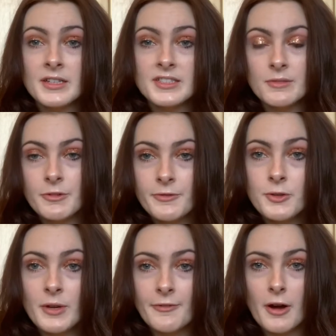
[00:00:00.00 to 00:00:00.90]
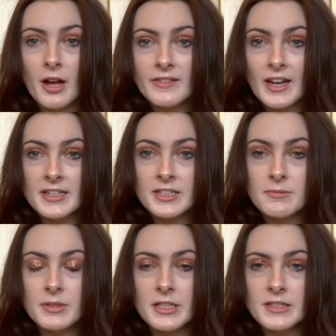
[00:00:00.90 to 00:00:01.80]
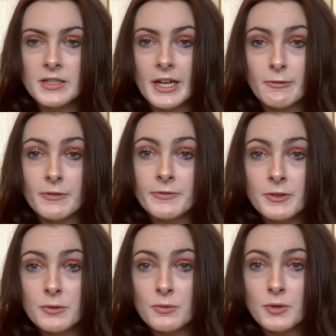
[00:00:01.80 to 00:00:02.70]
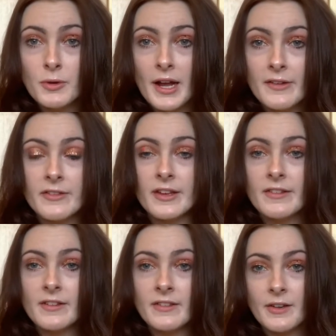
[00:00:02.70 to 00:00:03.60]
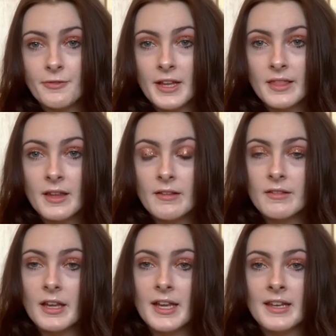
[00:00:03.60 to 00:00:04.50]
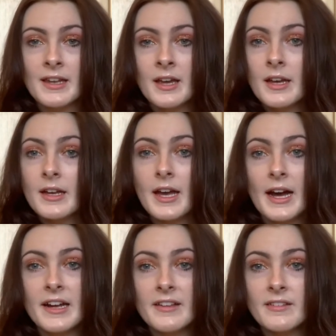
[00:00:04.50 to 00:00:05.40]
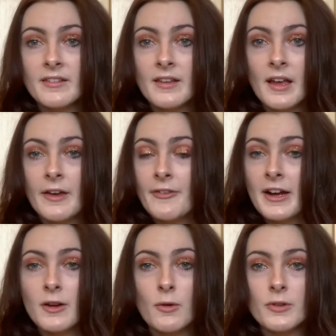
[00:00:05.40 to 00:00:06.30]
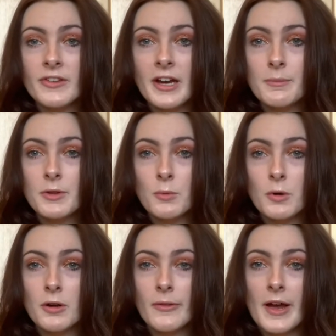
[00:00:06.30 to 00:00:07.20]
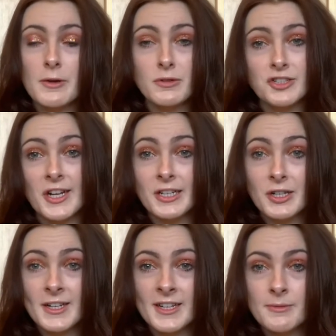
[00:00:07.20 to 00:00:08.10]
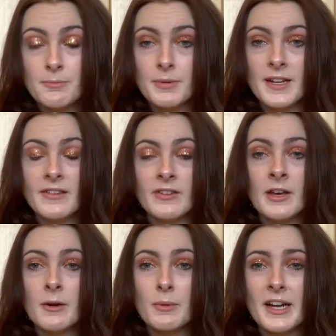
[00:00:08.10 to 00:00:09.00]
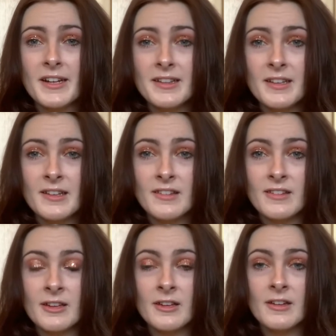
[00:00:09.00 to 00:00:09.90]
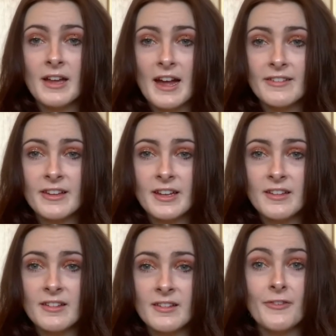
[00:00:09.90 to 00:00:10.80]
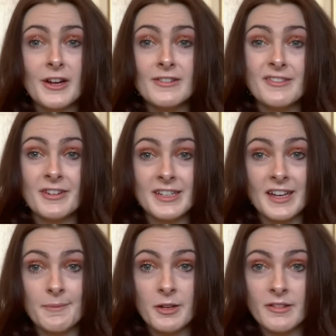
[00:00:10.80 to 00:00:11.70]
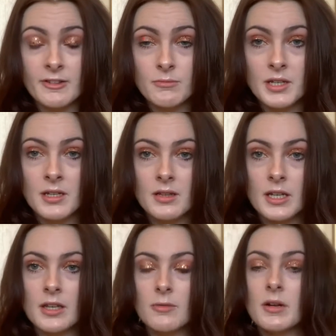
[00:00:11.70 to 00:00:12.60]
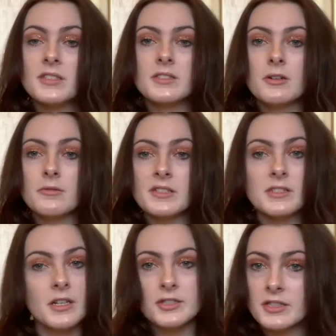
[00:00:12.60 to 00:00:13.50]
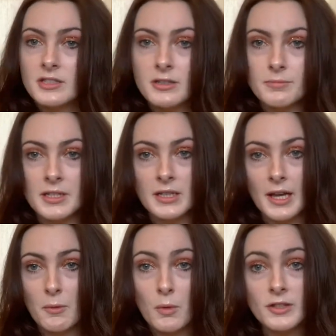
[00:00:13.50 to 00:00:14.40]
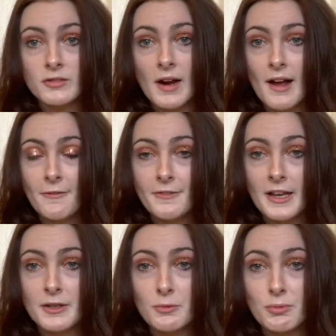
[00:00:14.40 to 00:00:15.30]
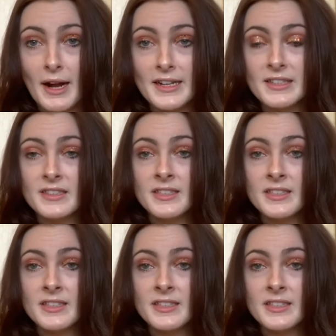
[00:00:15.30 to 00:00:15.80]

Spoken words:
Some of you have contacted me to review your essays and stuff like this, and guys, if I had all the time in the world, I wish I could, but writing these essays very, very time consuming. You must know, it's not just gonna be one draft that you write